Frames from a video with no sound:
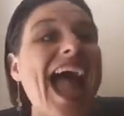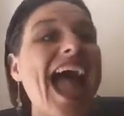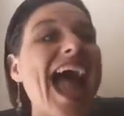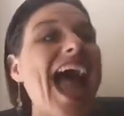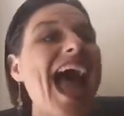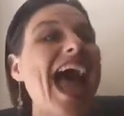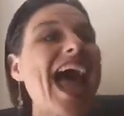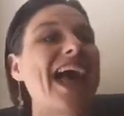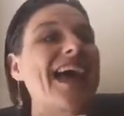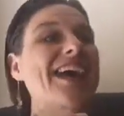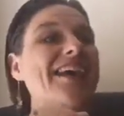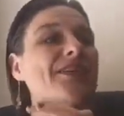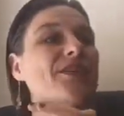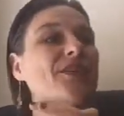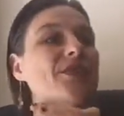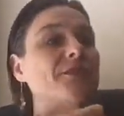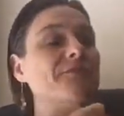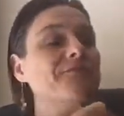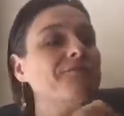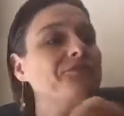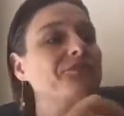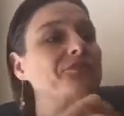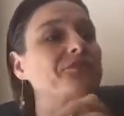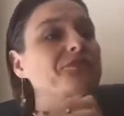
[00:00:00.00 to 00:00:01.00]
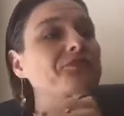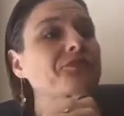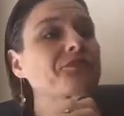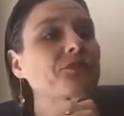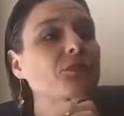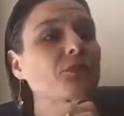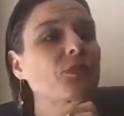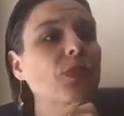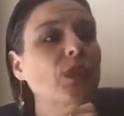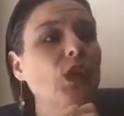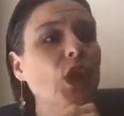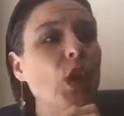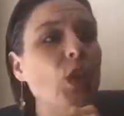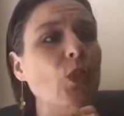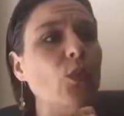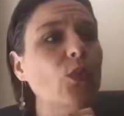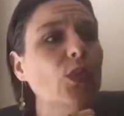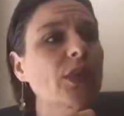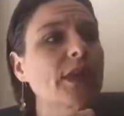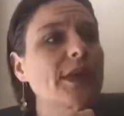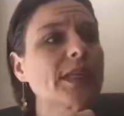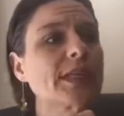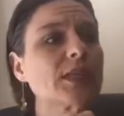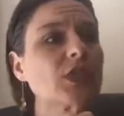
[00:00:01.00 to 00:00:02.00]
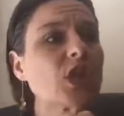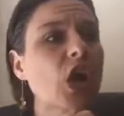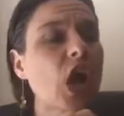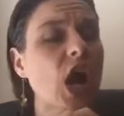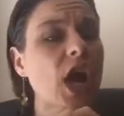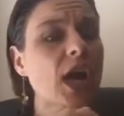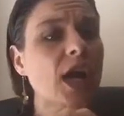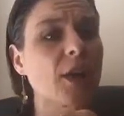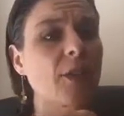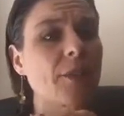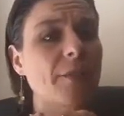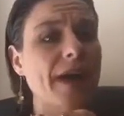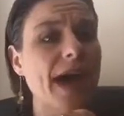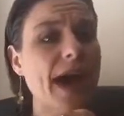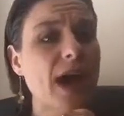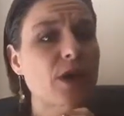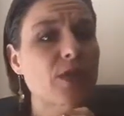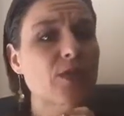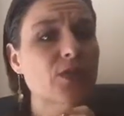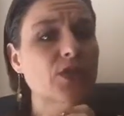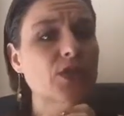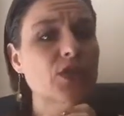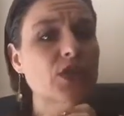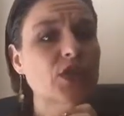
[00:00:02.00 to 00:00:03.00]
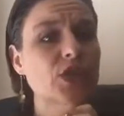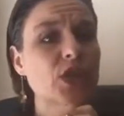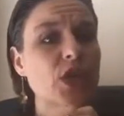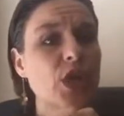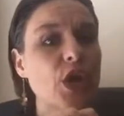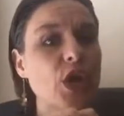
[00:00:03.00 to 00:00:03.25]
And we're going to talk about